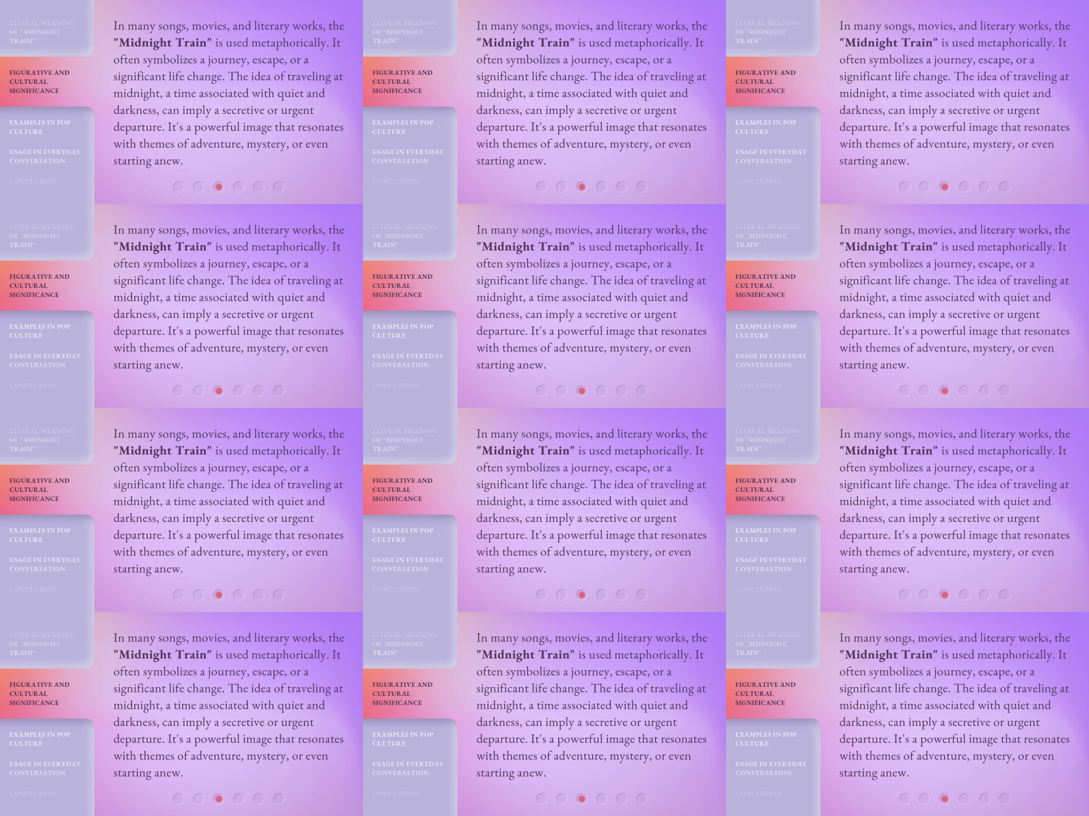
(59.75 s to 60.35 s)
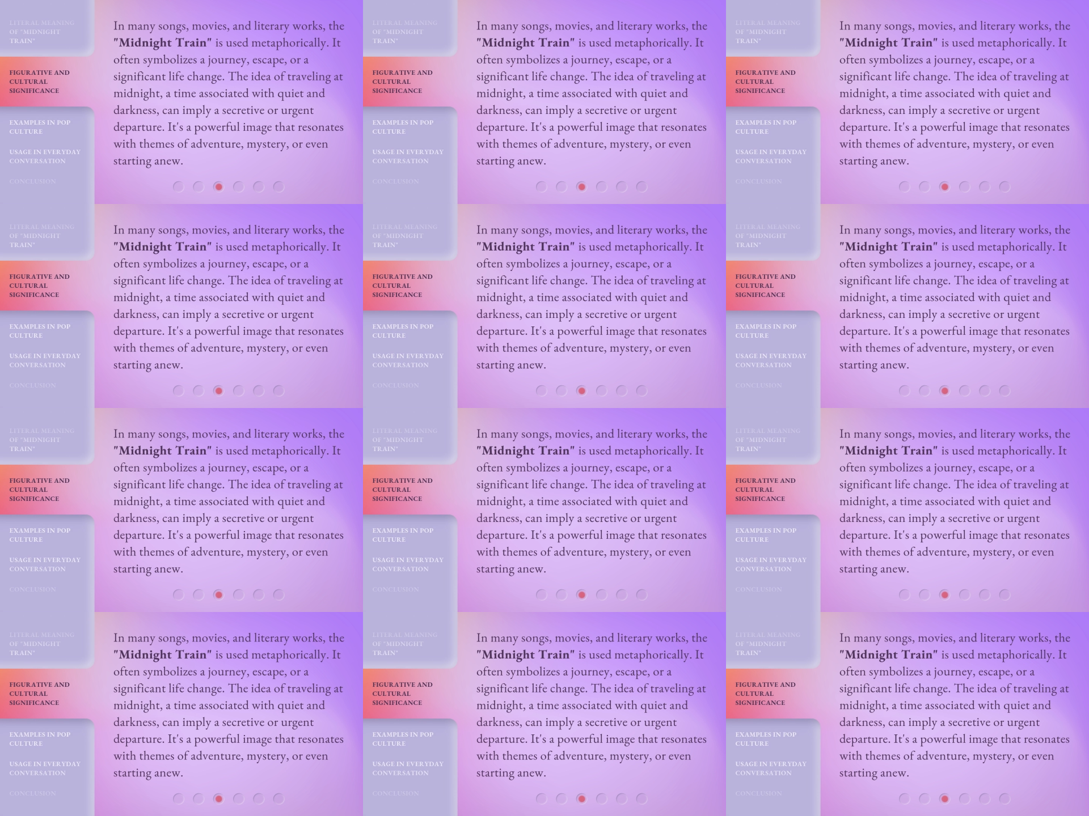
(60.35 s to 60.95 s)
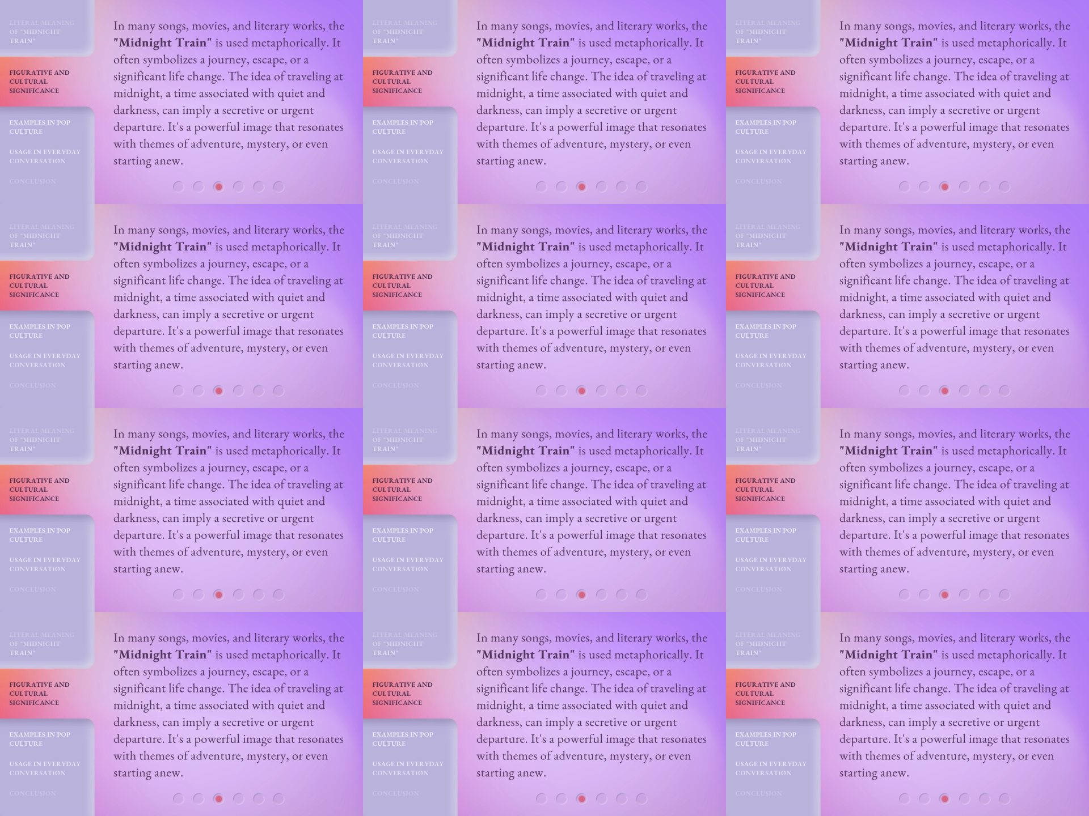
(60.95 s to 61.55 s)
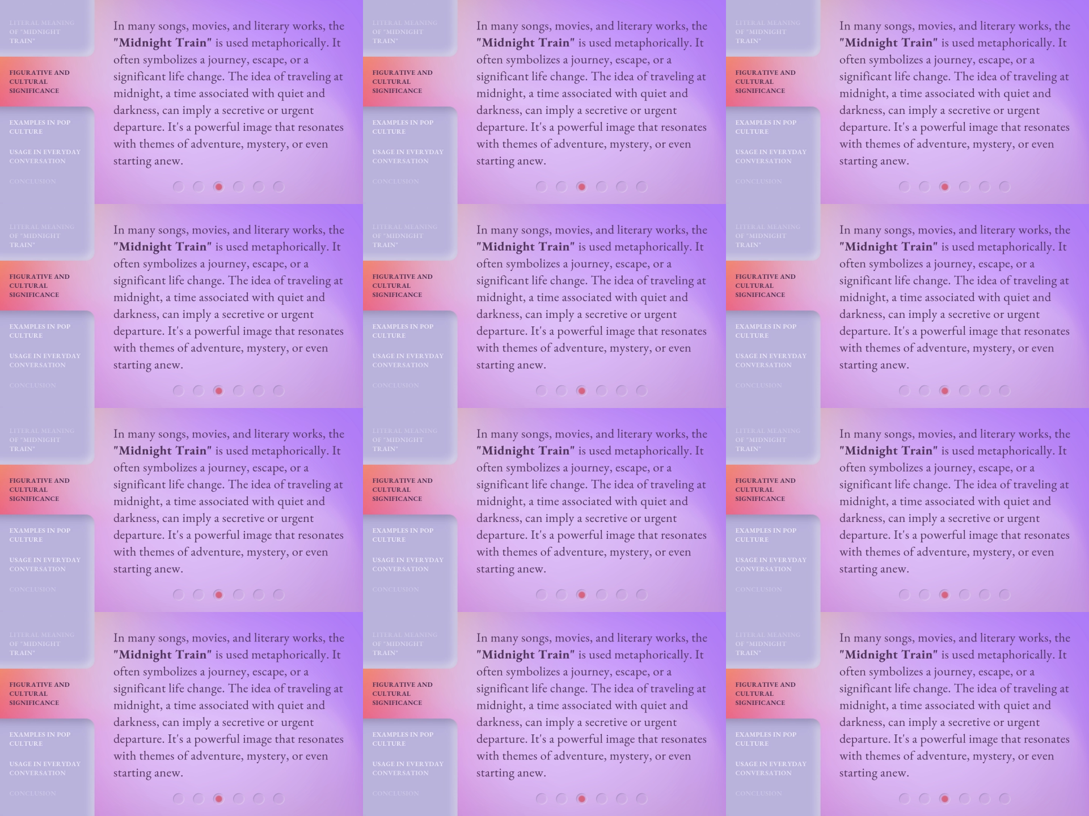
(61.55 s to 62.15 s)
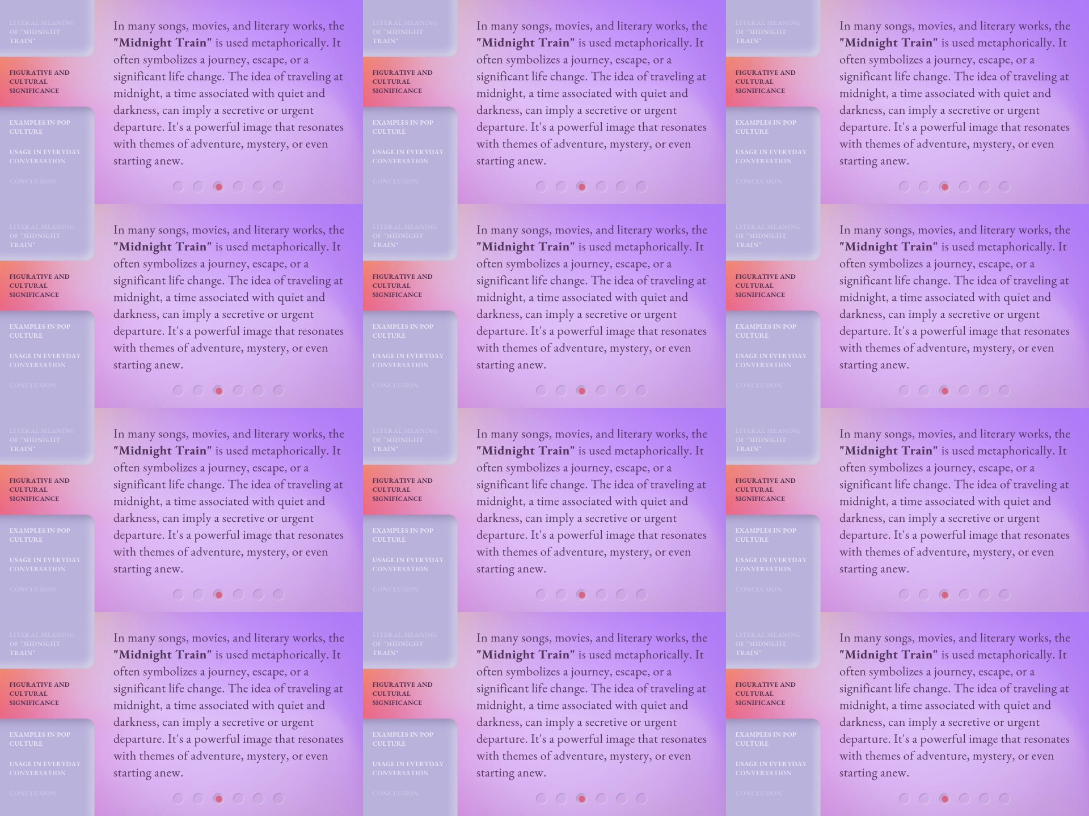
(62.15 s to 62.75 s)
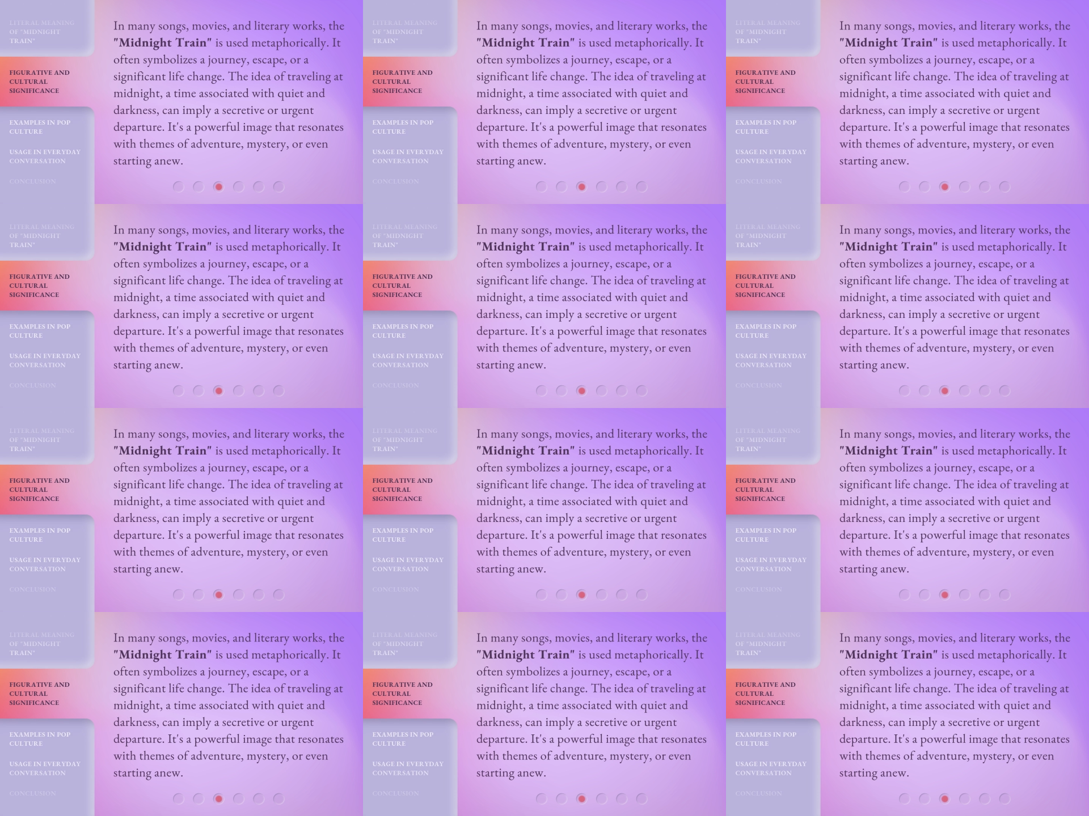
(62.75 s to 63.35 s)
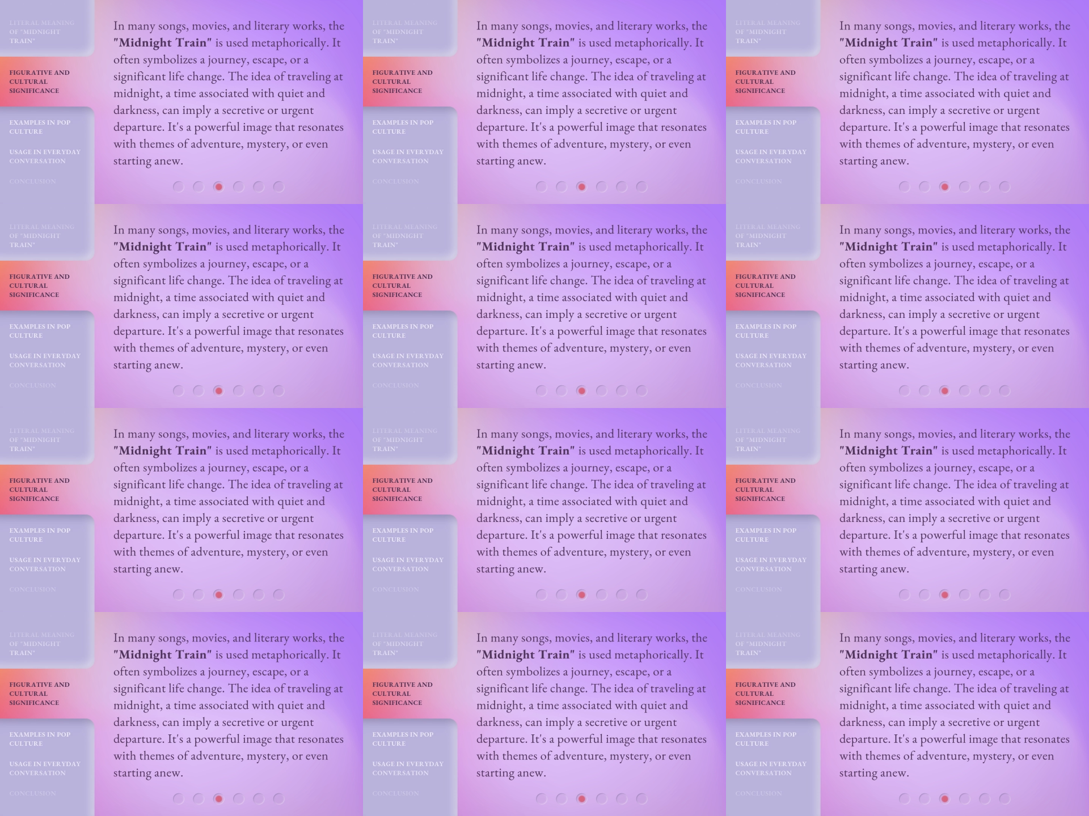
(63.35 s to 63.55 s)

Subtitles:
No face is visible, so there are no lips to read.